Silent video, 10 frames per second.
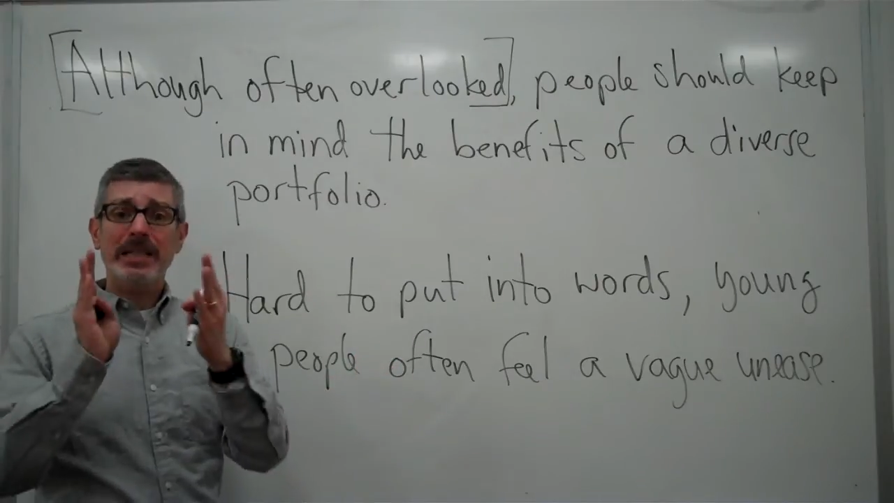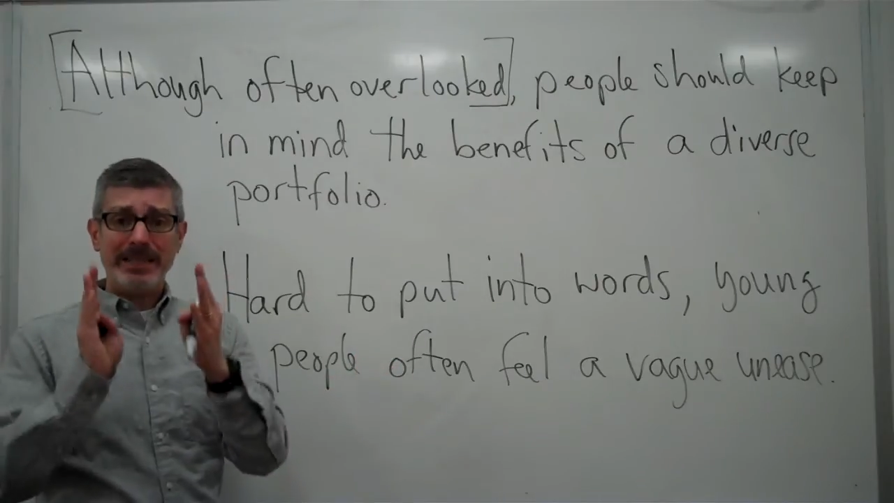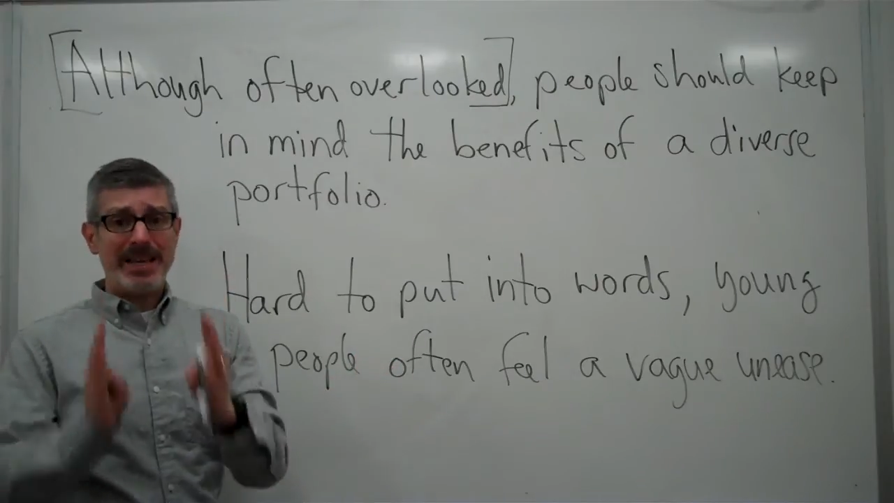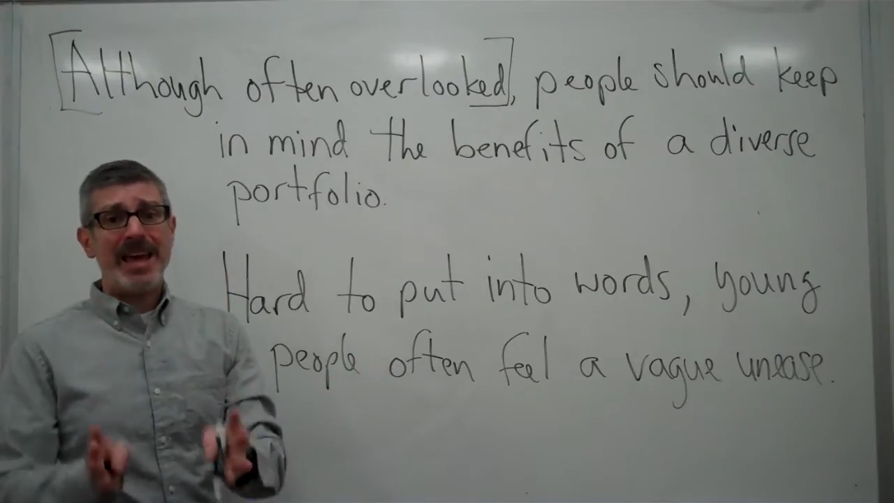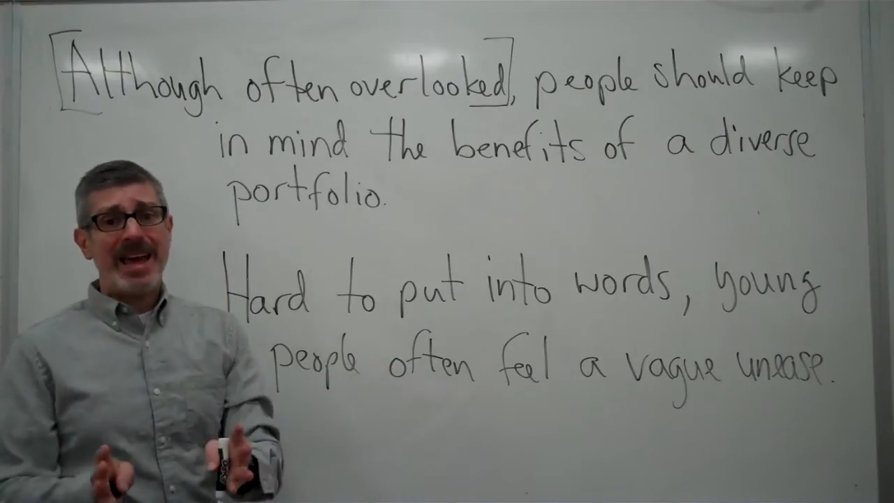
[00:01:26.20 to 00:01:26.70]

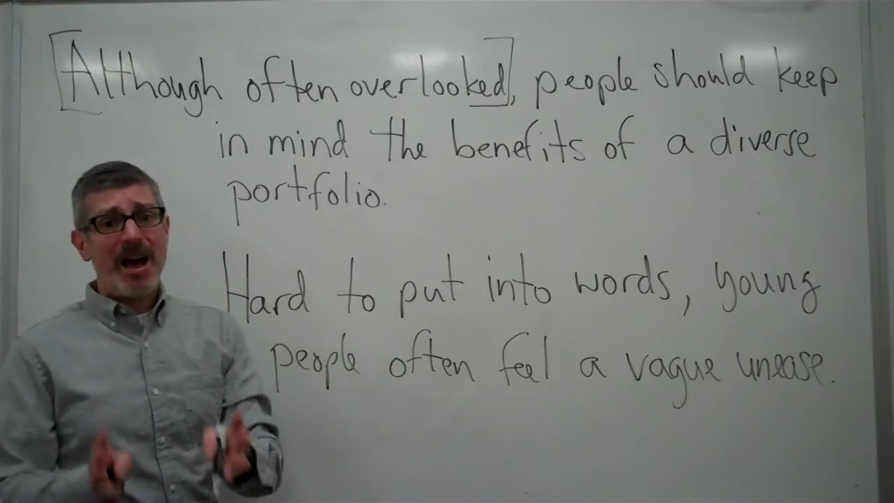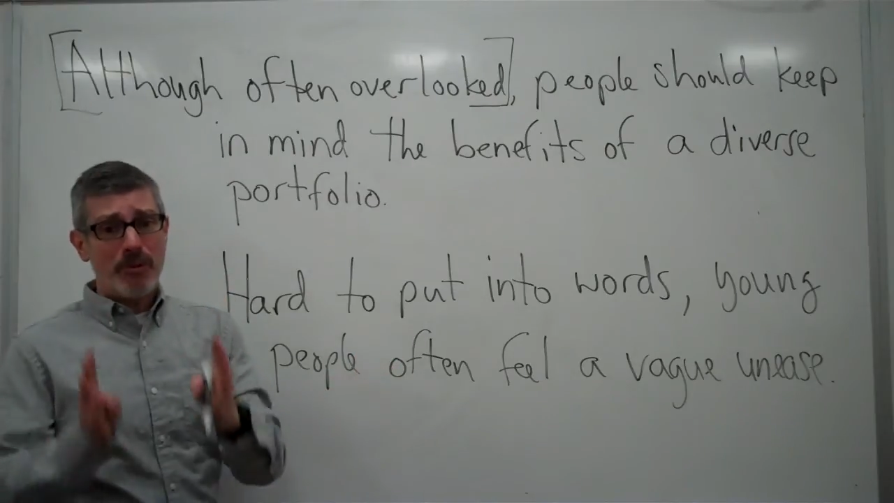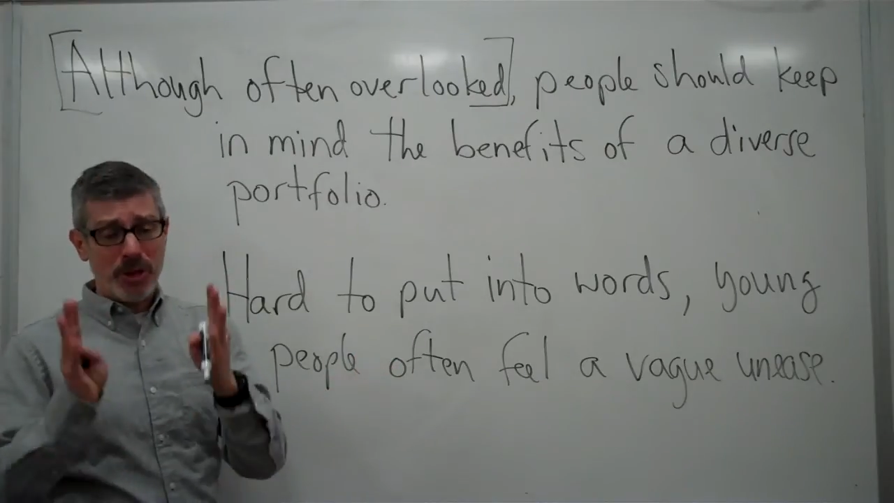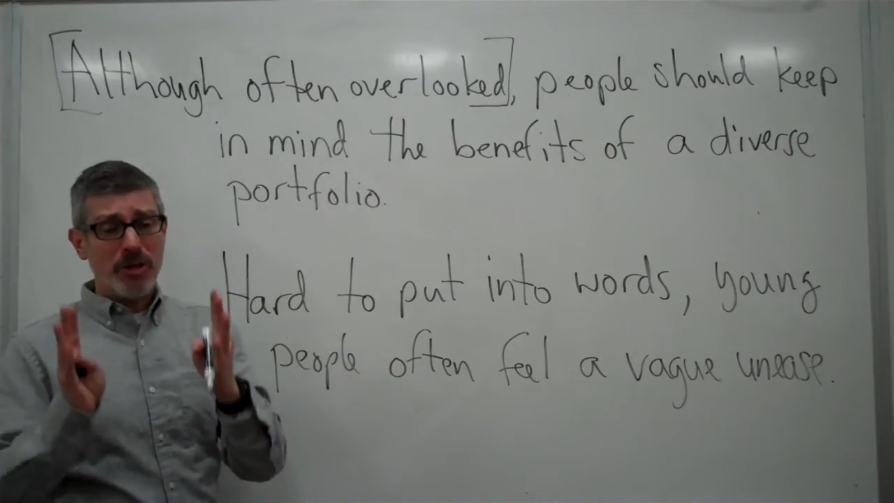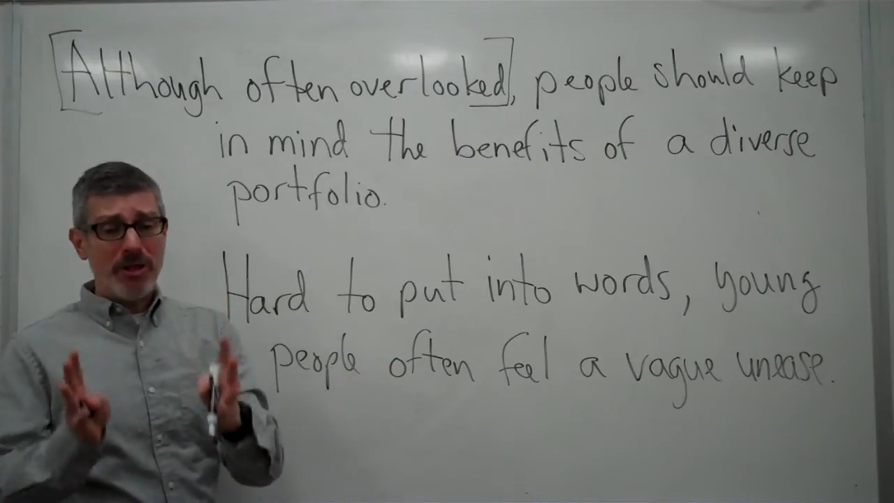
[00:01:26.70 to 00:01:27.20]
Take
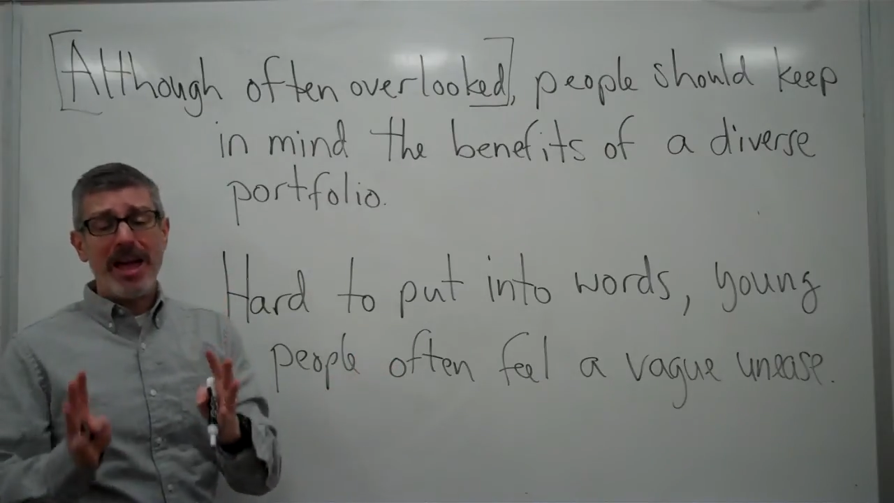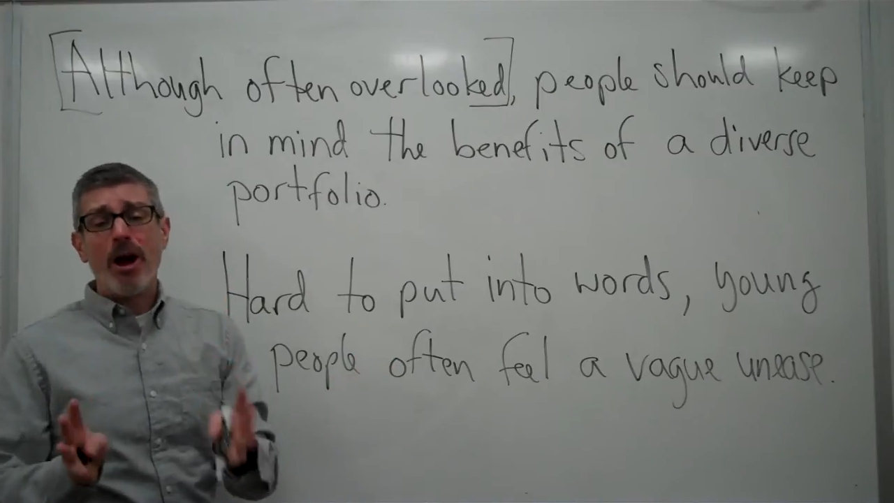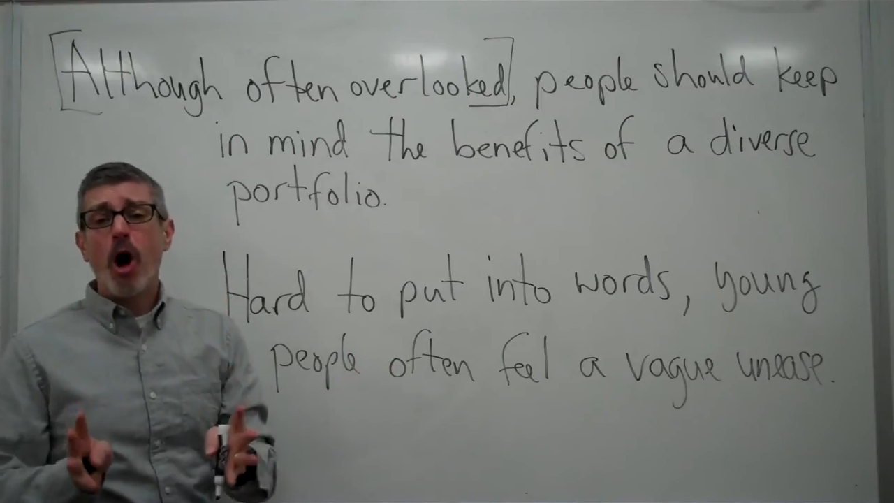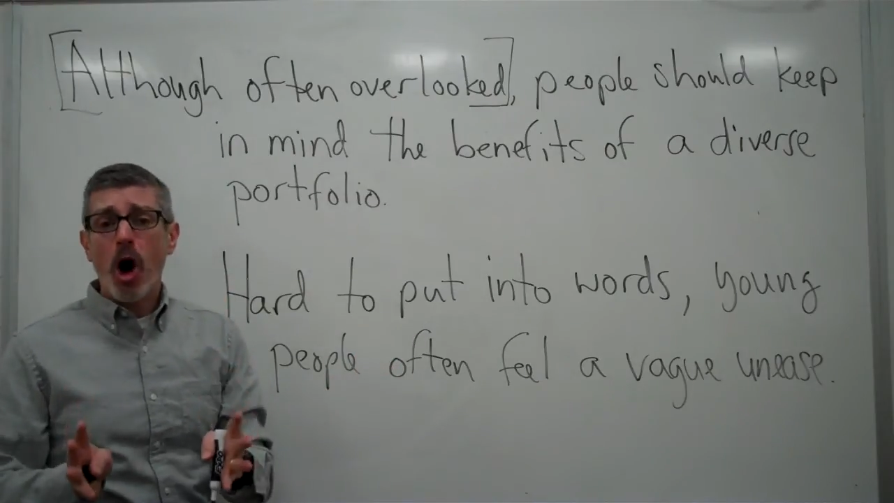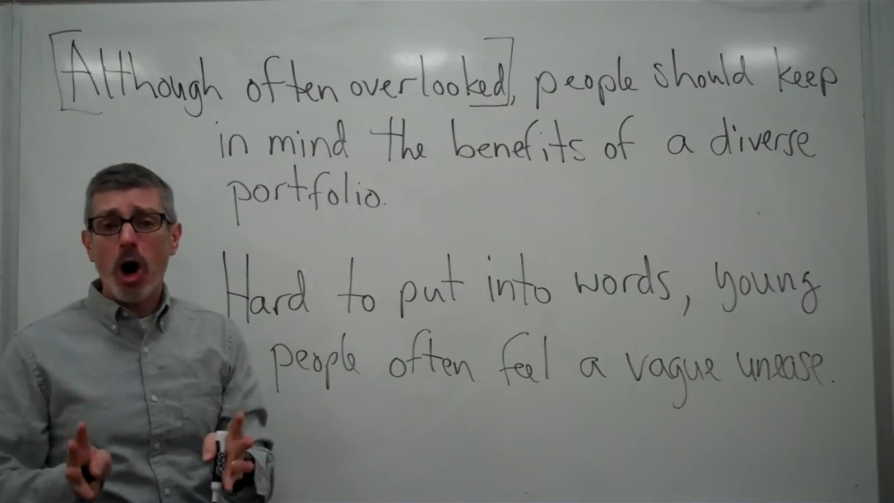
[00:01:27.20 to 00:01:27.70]
out the they
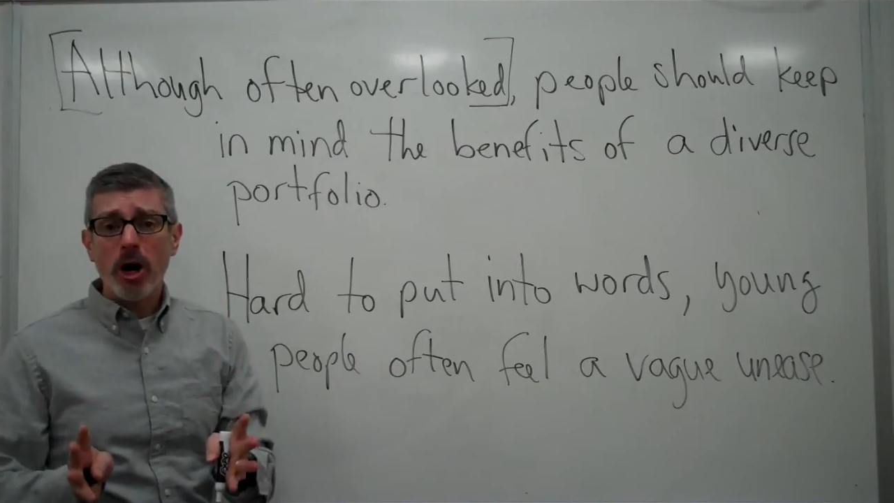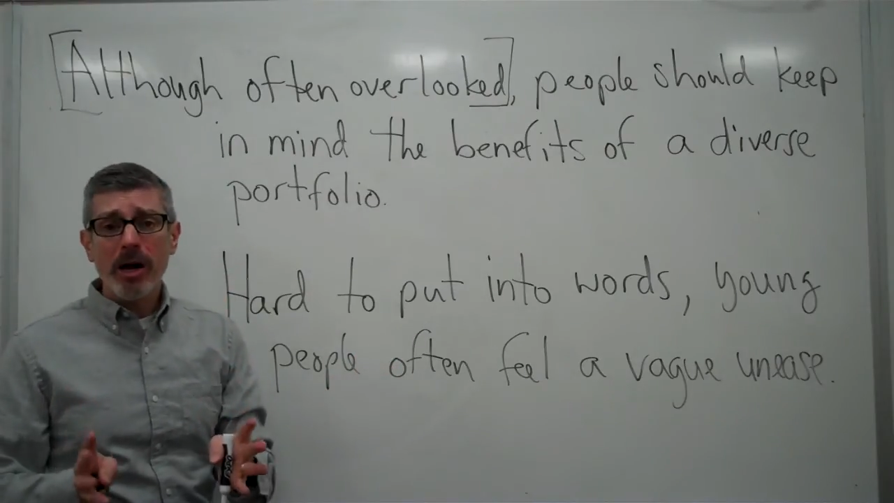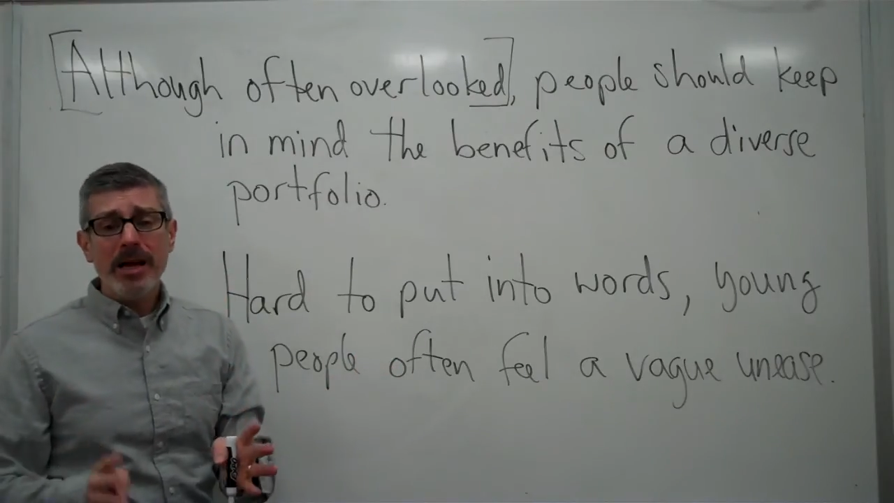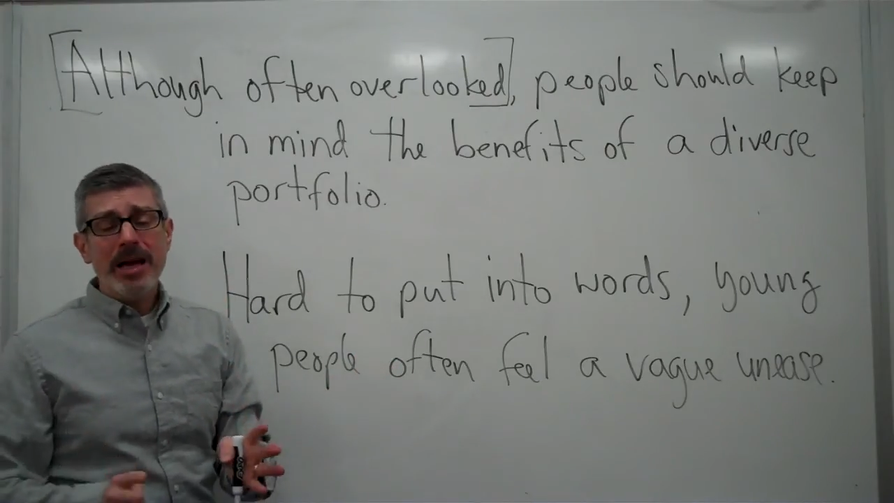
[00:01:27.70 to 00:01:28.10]
are,